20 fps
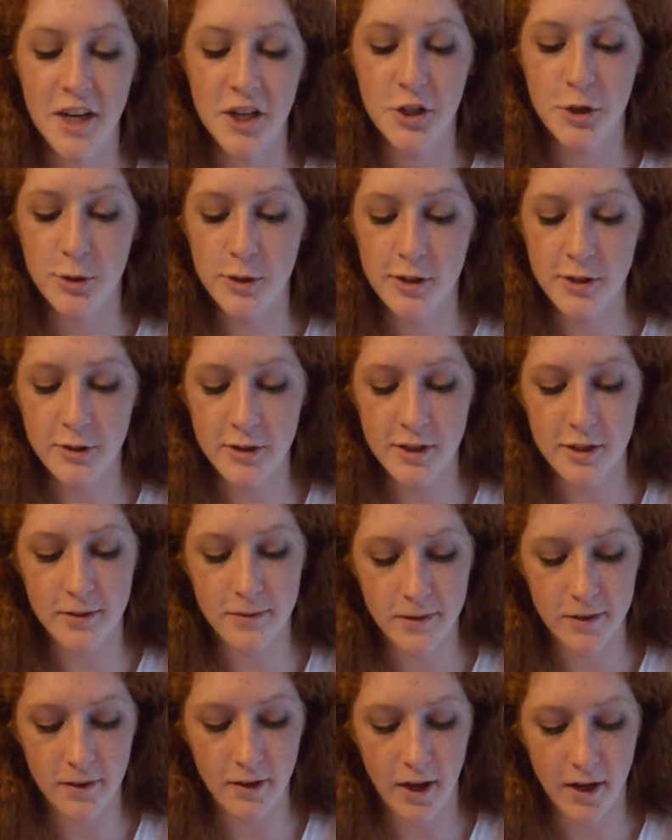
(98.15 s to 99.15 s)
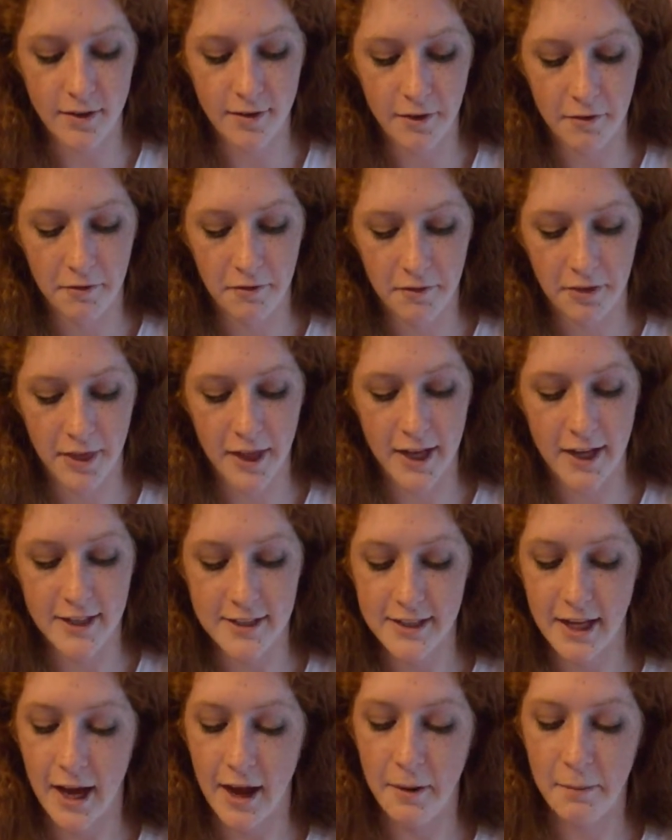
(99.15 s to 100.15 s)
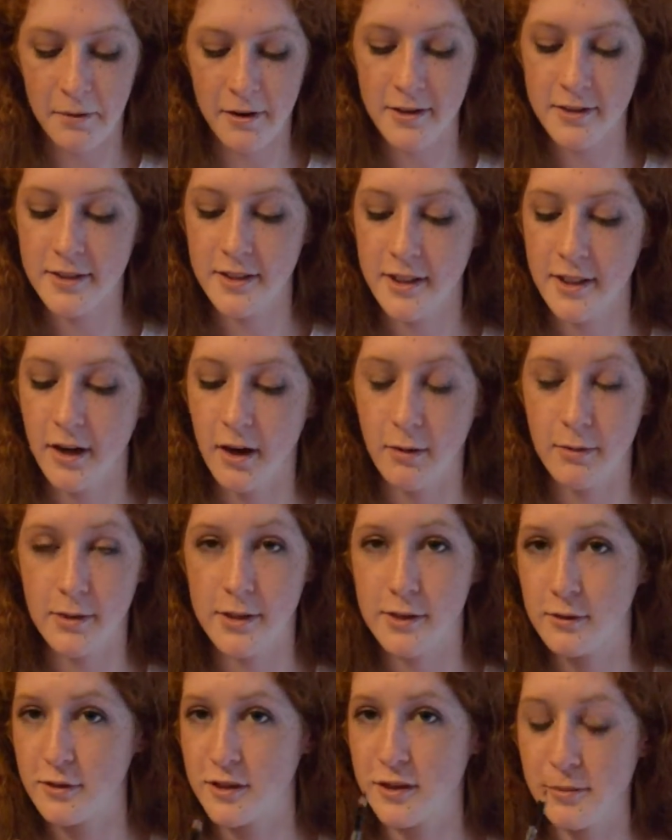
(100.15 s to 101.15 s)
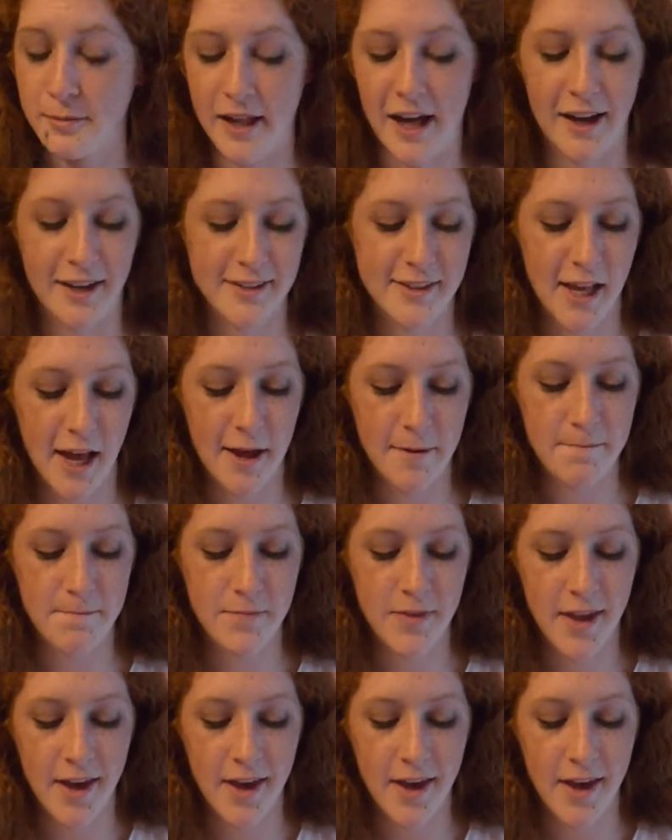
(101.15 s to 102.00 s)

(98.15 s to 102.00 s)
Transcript: You can use this for a lot of different things. I personally always use the black side